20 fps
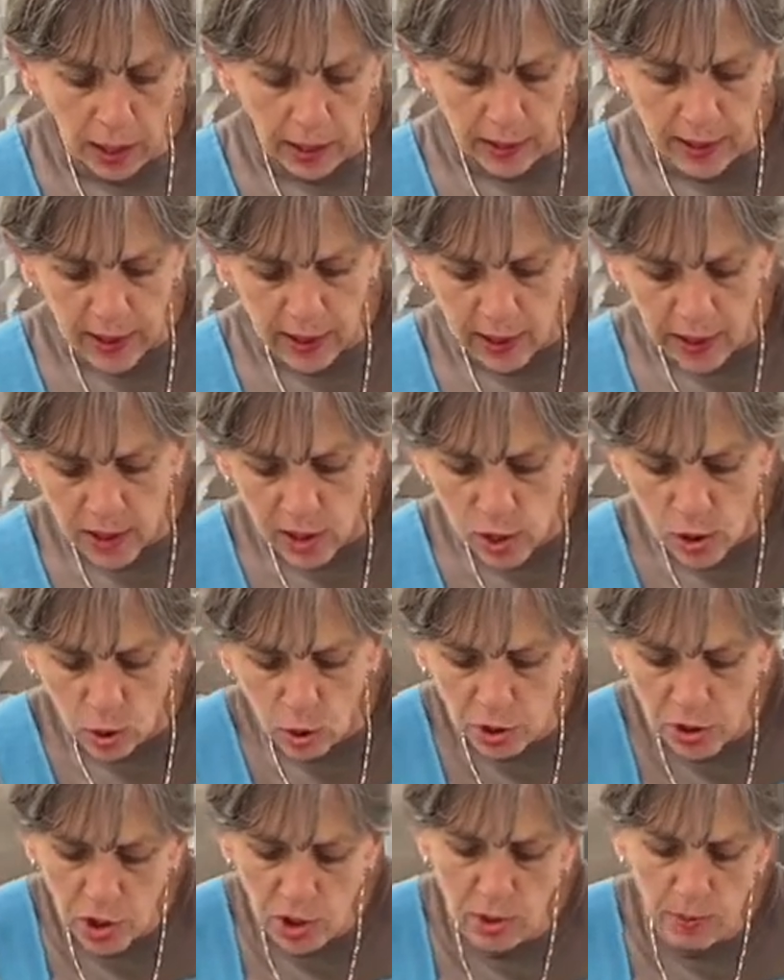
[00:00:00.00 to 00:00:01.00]
I think I
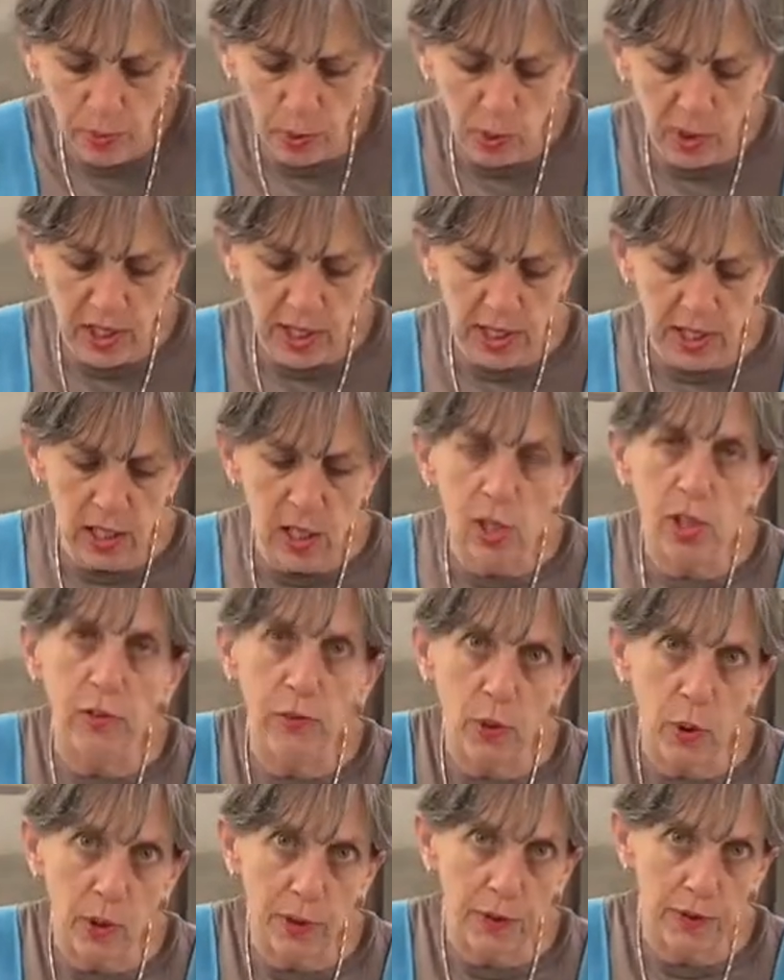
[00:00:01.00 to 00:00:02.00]
told you to preheat to
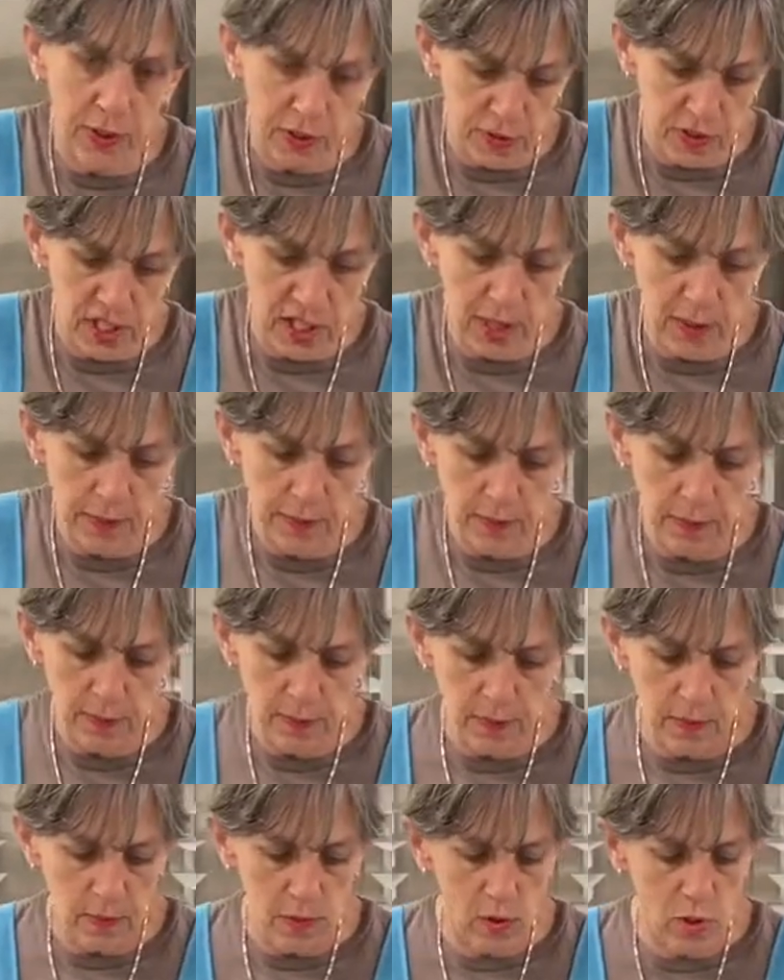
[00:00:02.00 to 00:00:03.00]
450,
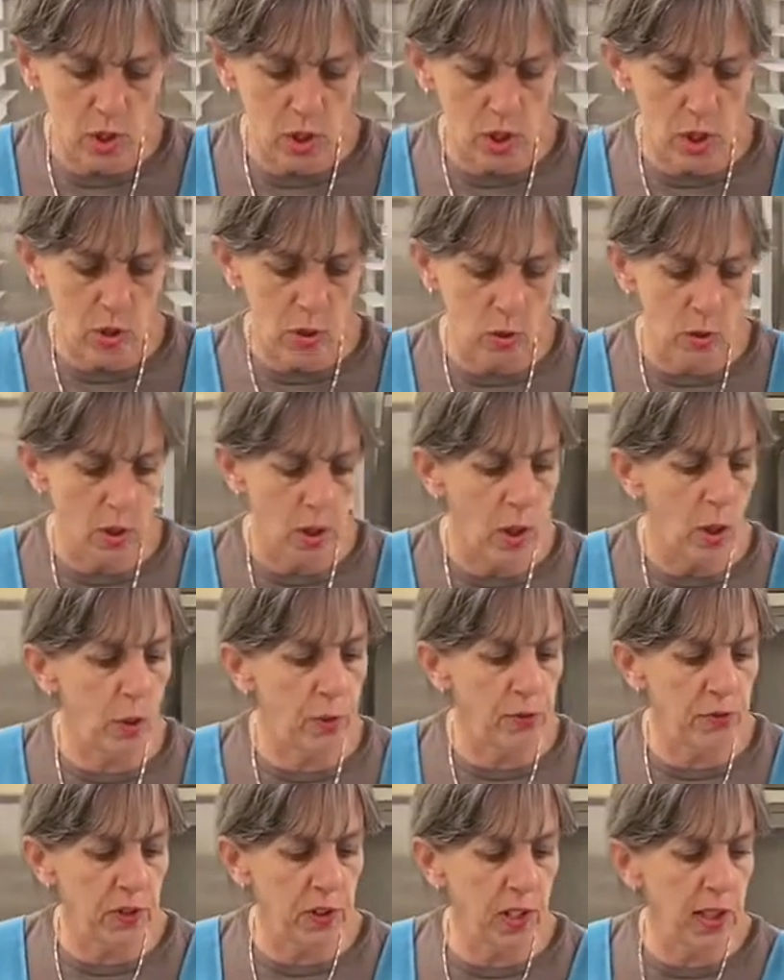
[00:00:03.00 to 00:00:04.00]
so
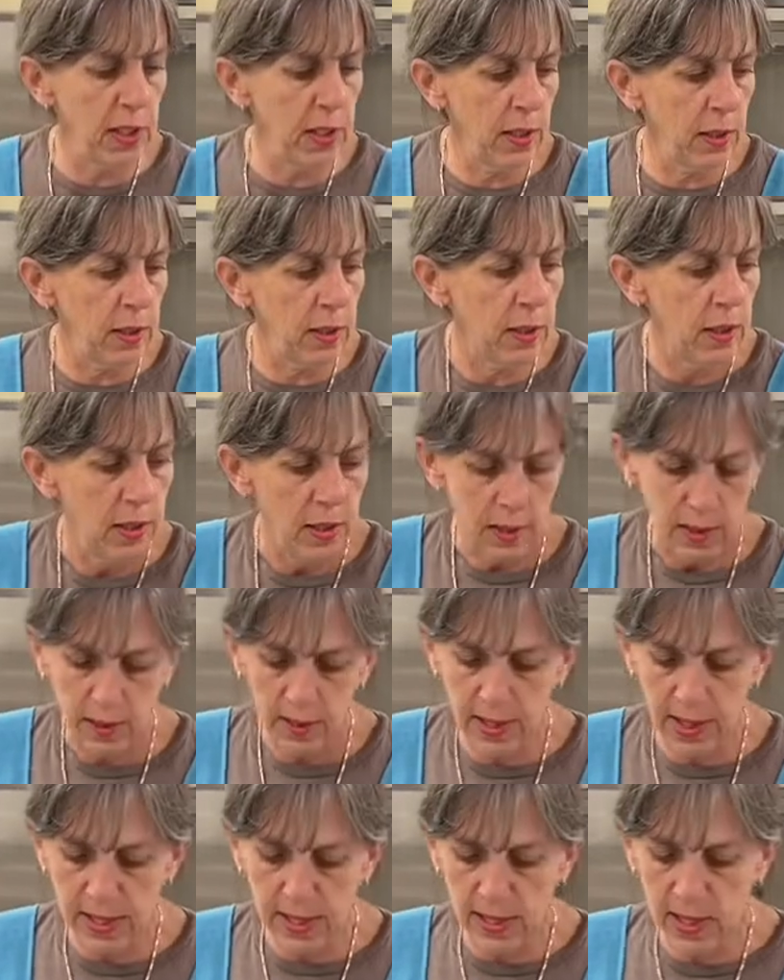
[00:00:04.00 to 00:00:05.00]
hopefully
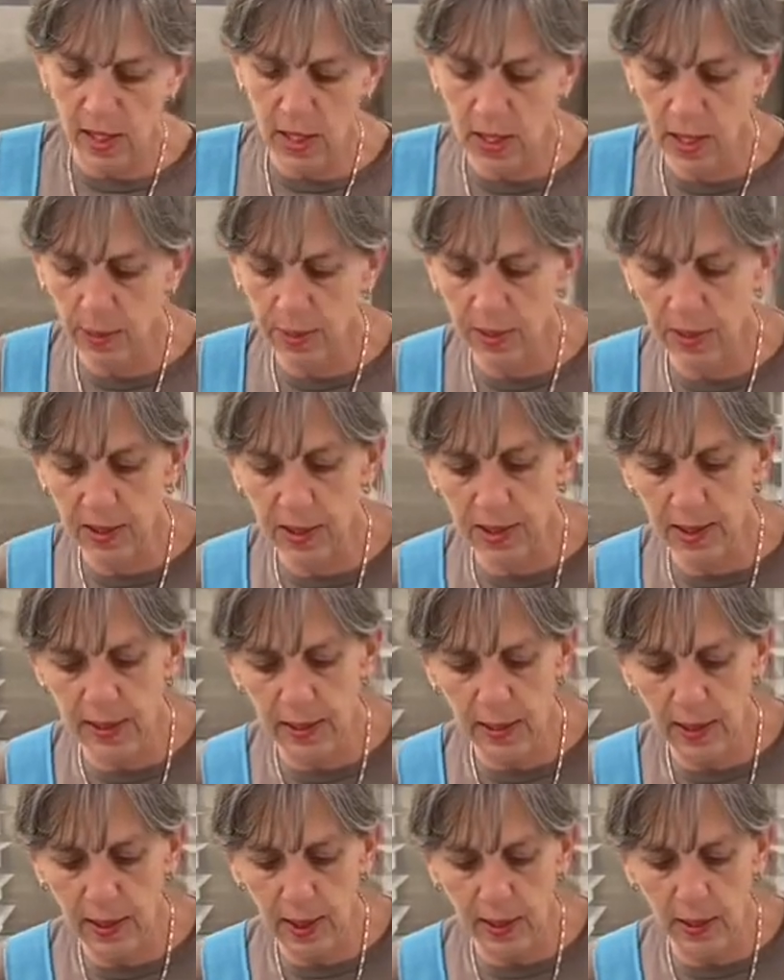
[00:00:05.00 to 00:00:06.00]
that's
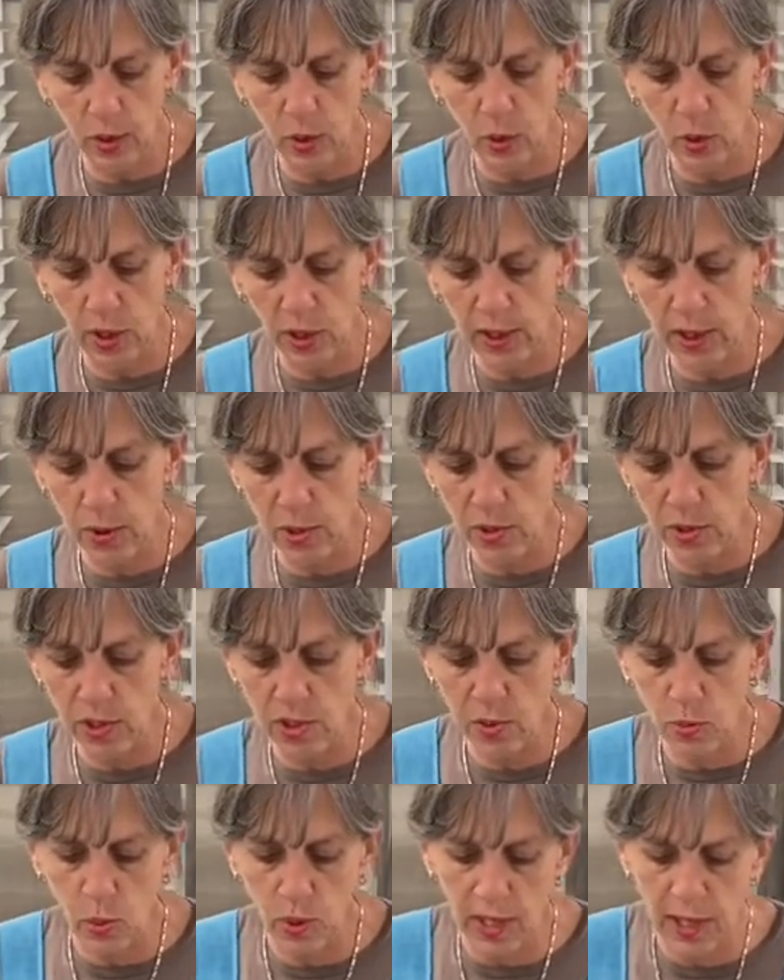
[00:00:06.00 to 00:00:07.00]
happening at your house as
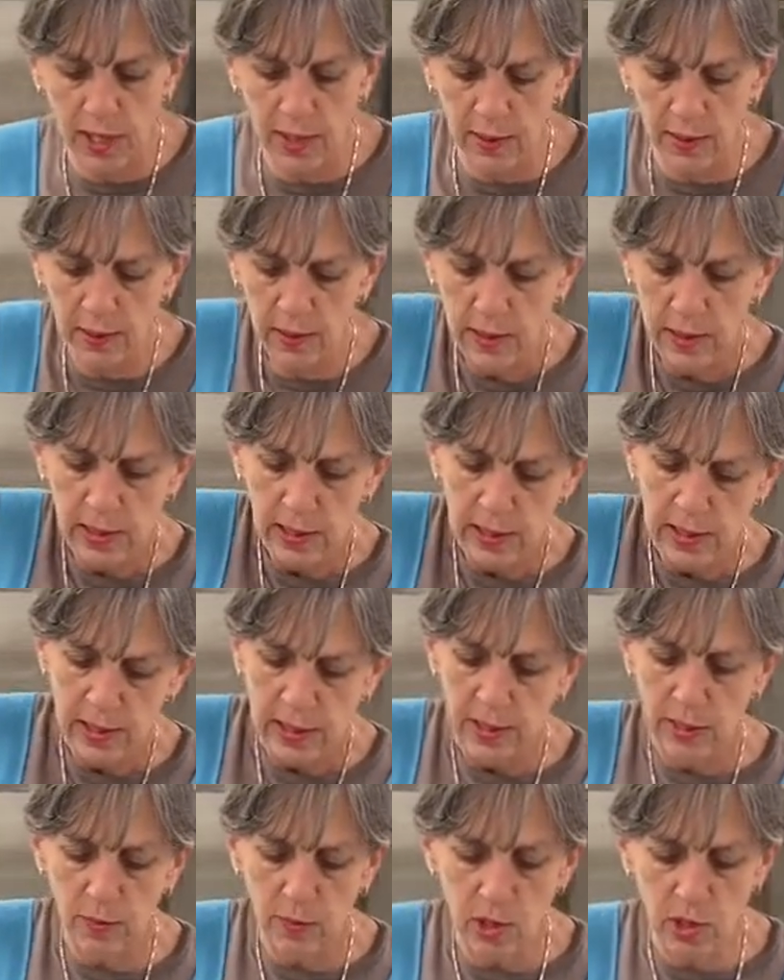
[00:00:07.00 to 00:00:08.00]
well.
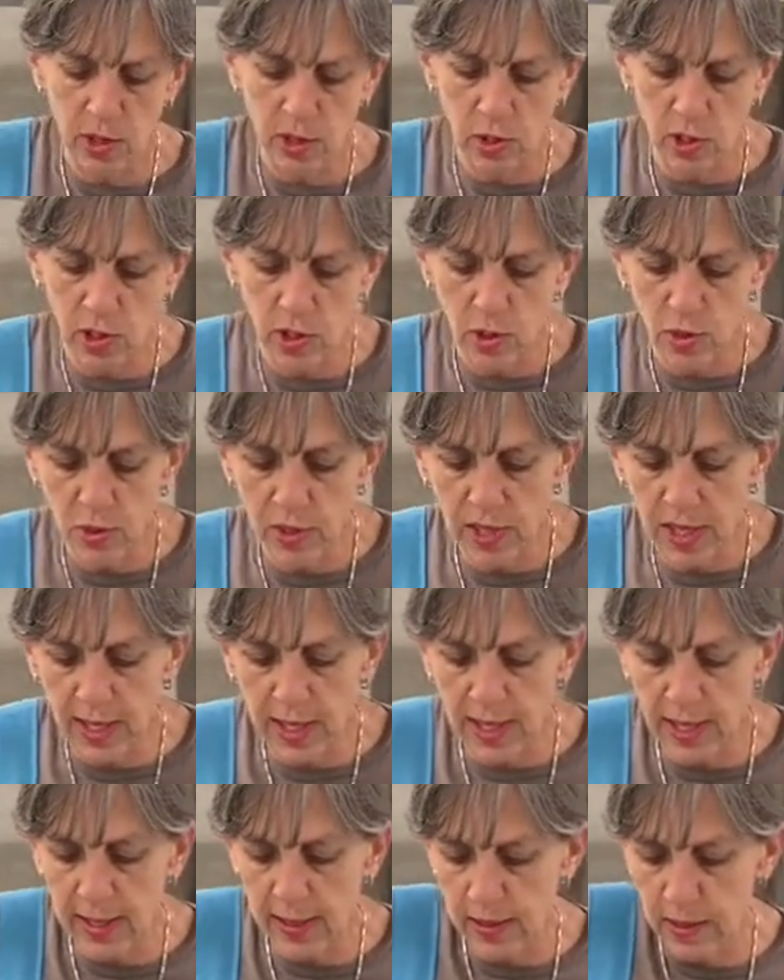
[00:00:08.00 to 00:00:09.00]
I'm just going to do
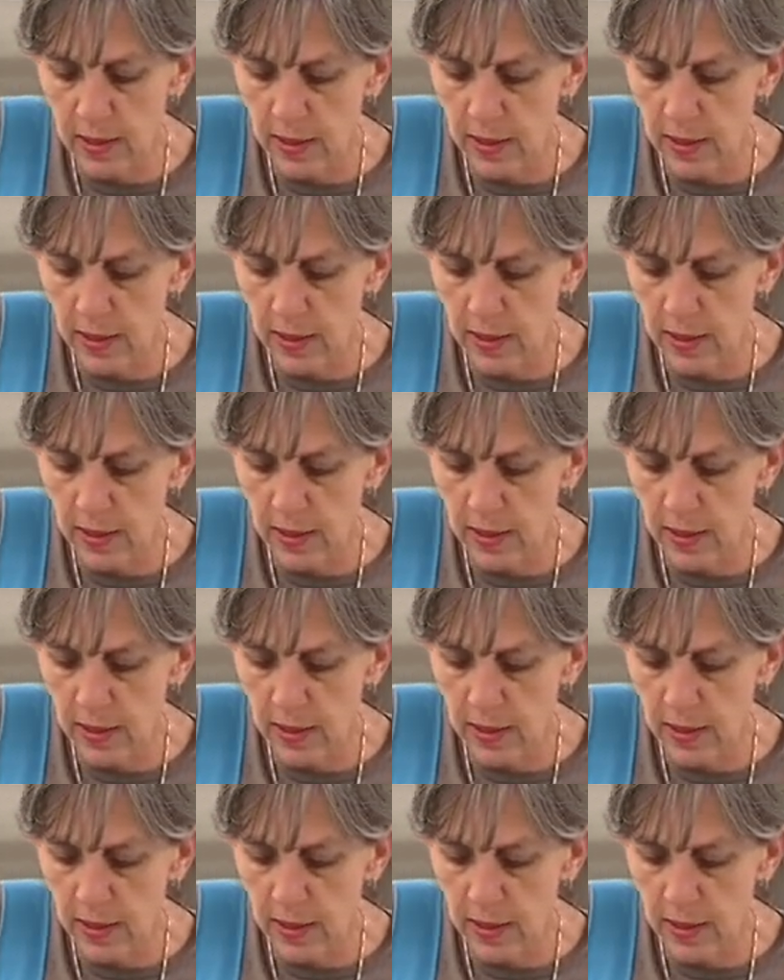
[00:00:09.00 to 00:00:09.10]
that.